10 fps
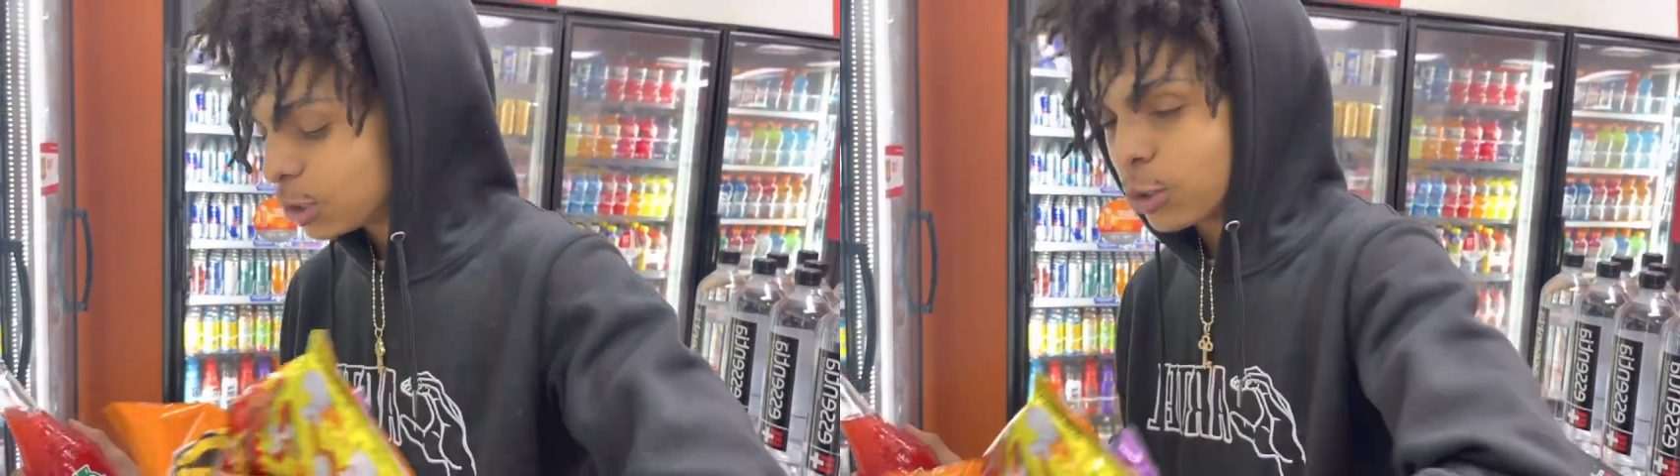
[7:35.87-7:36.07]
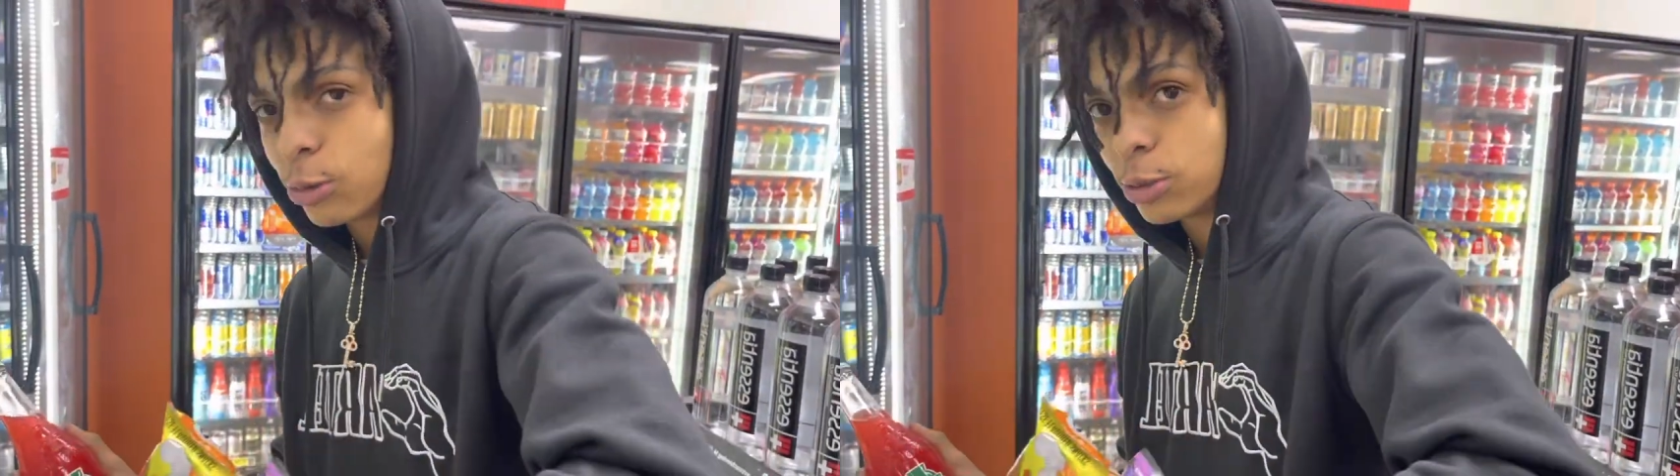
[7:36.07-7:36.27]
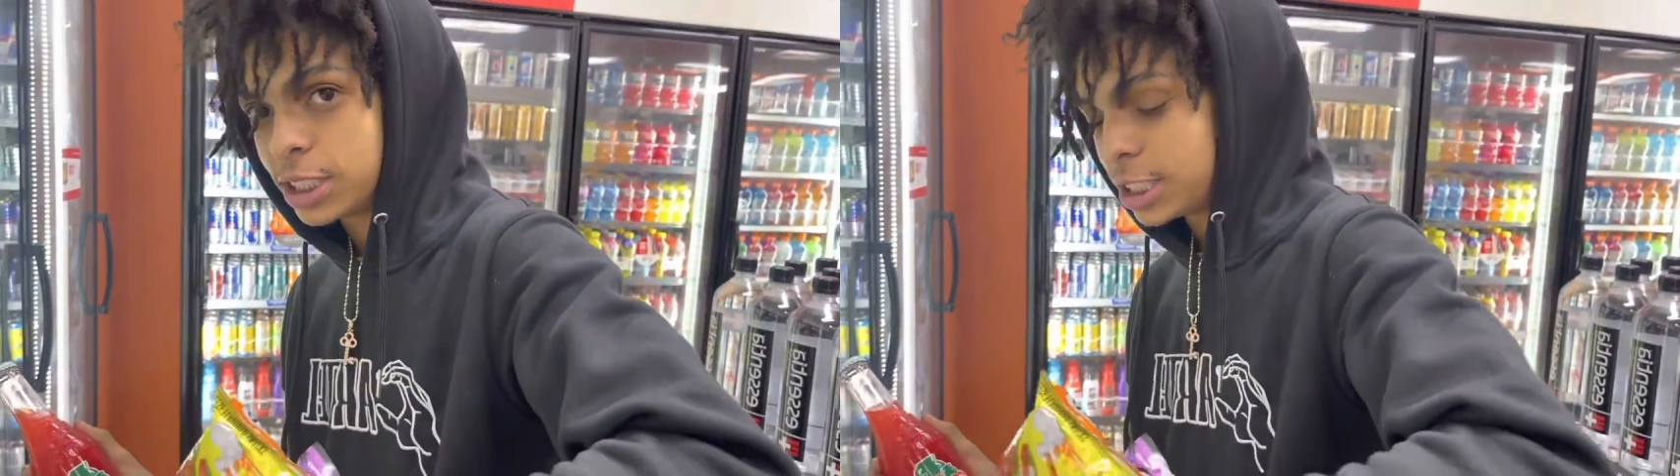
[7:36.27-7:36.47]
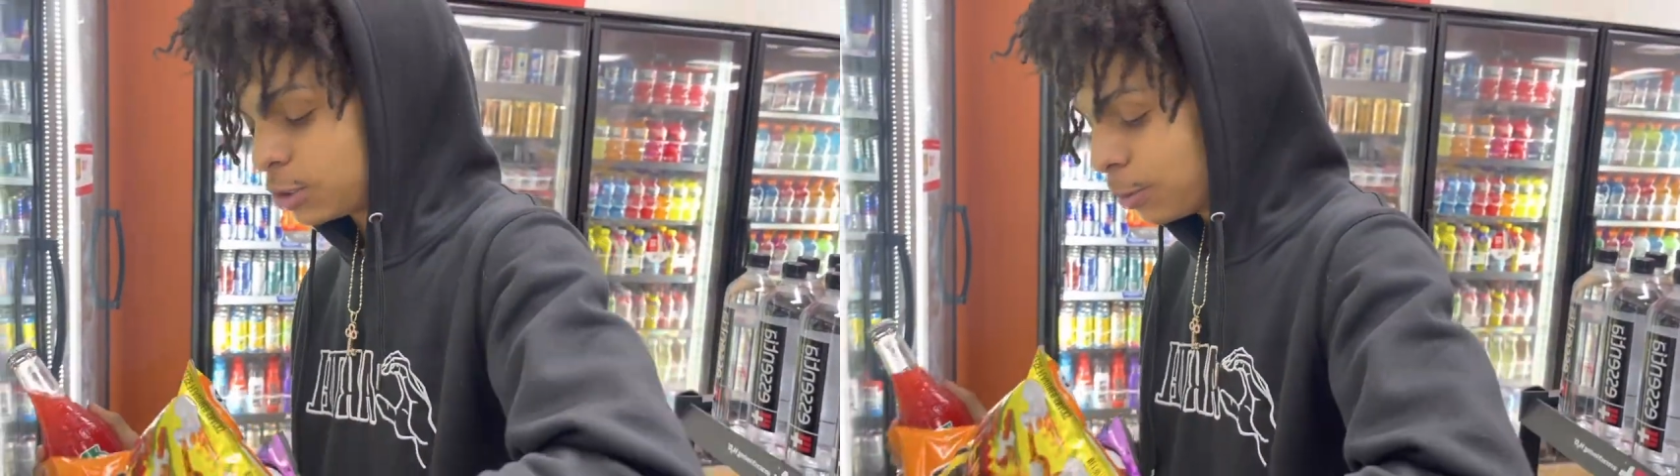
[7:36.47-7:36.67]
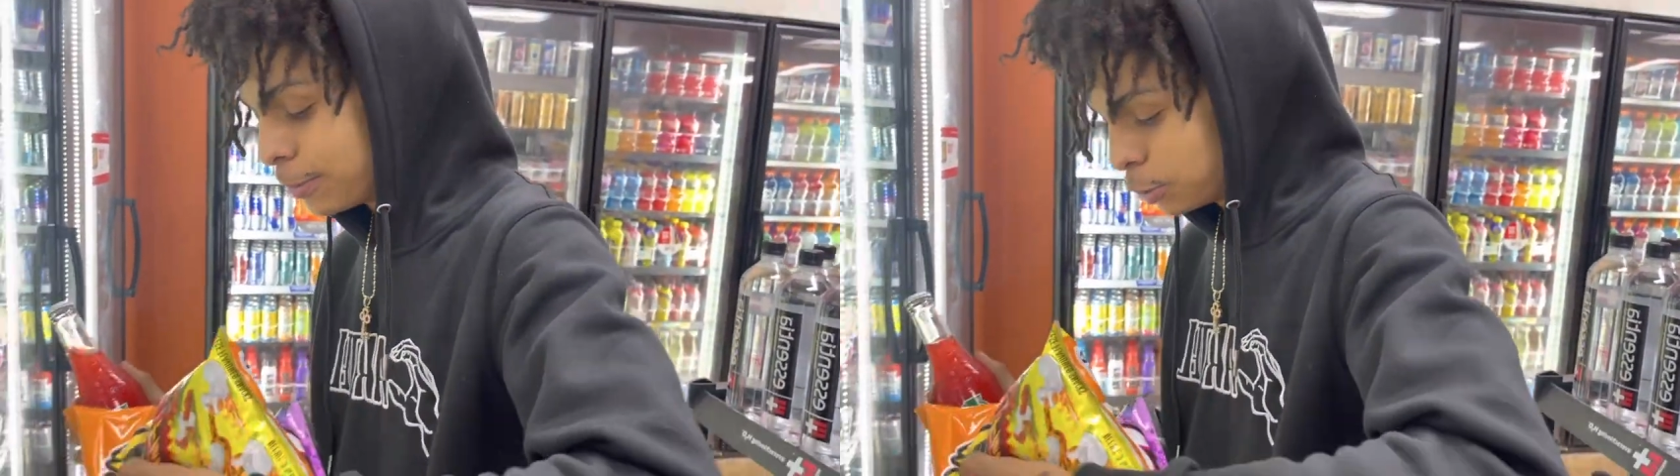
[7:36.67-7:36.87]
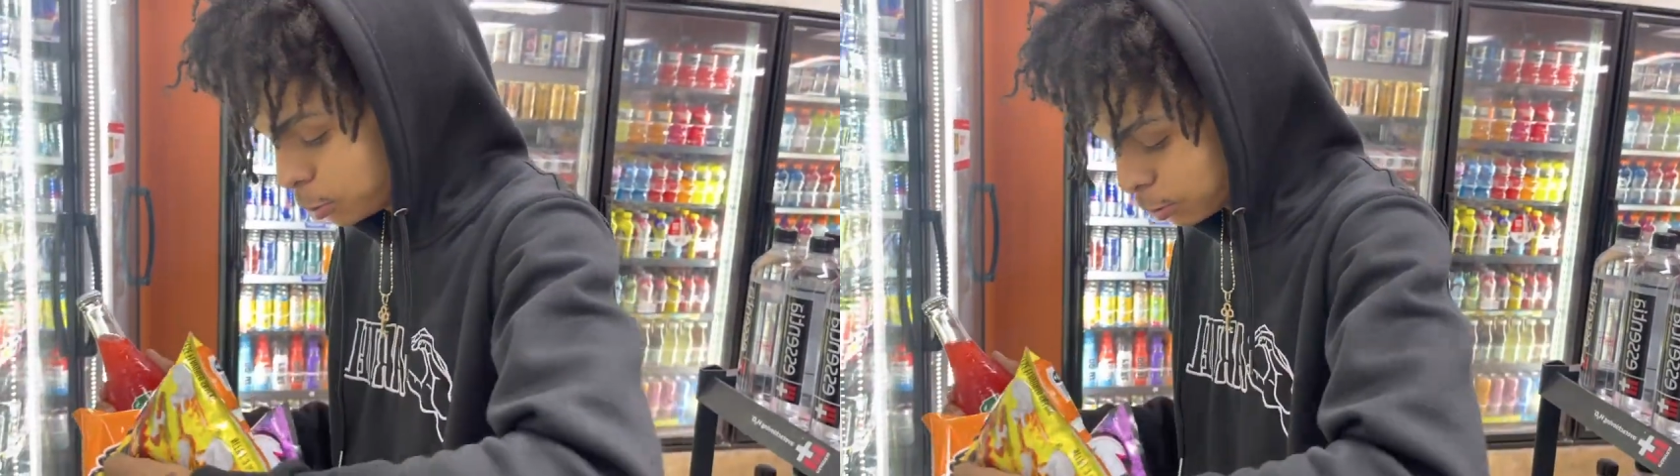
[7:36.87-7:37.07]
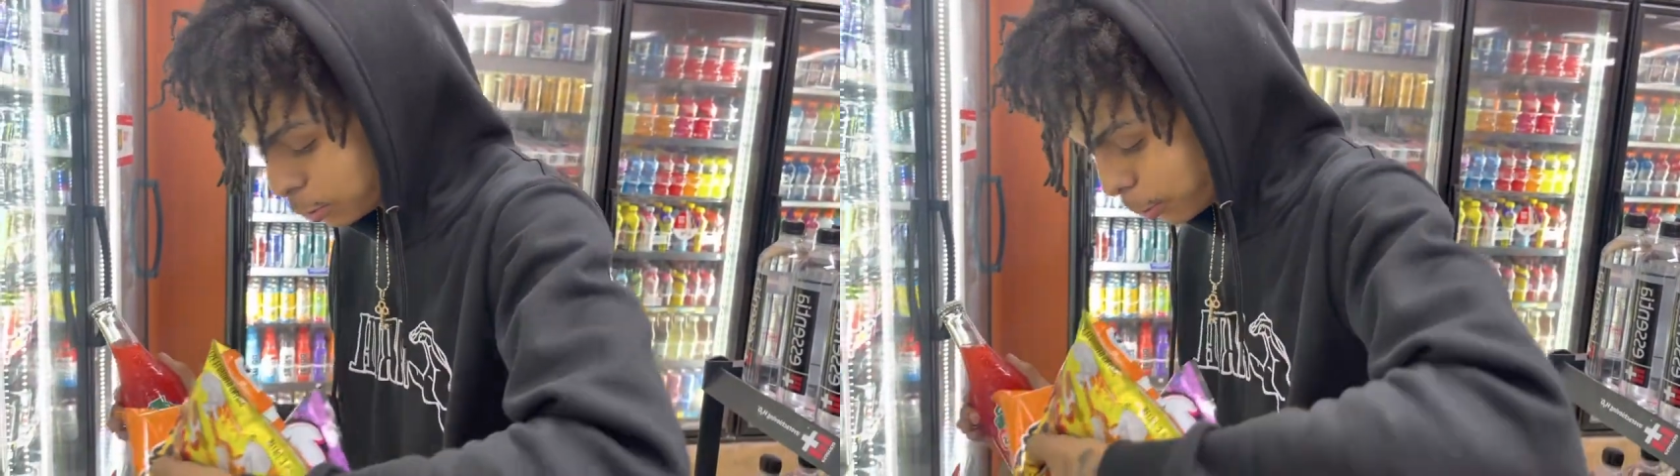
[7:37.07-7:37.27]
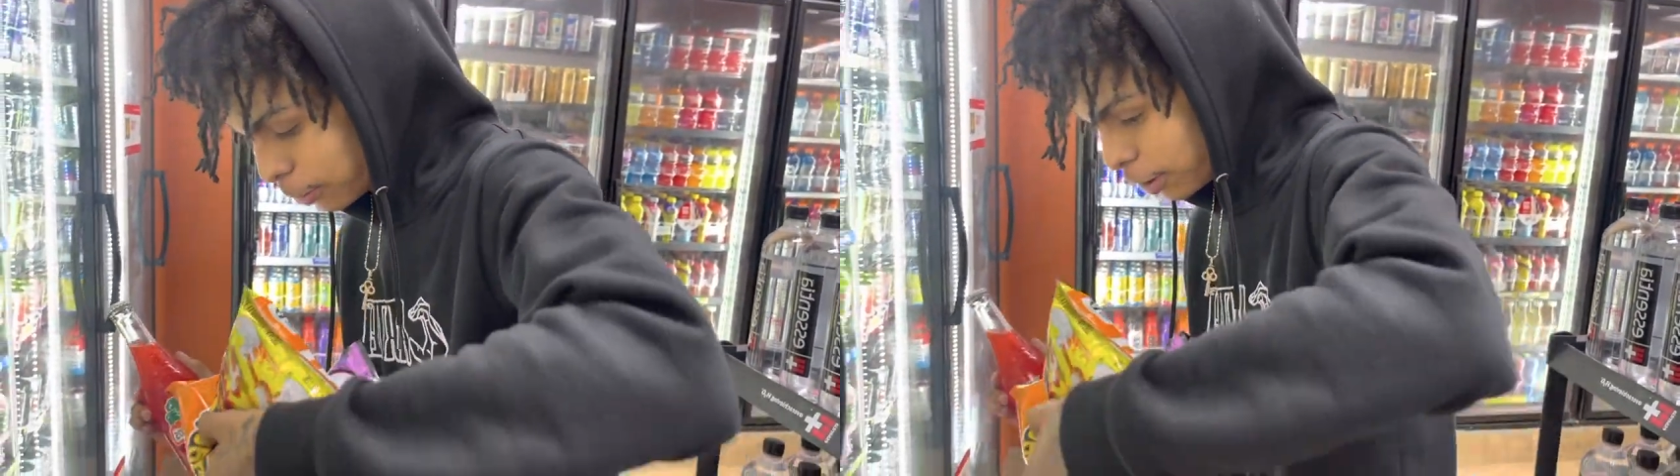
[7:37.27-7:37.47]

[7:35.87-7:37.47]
The shit you you you